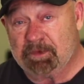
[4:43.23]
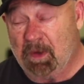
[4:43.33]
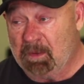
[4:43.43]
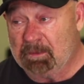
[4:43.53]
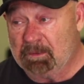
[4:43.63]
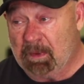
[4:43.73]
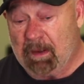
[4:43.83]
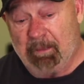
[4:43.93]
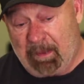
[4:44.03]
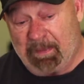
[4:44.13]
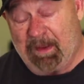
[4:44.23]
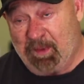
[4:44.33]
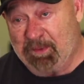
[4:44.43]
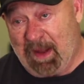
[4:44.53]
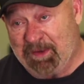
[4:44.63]
So, but I'm not
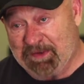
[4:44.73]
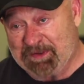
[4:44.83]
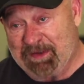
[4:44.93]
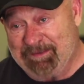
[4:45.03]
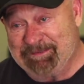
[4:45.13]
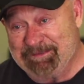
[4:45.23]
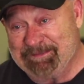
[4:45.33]
planning on dying just yet.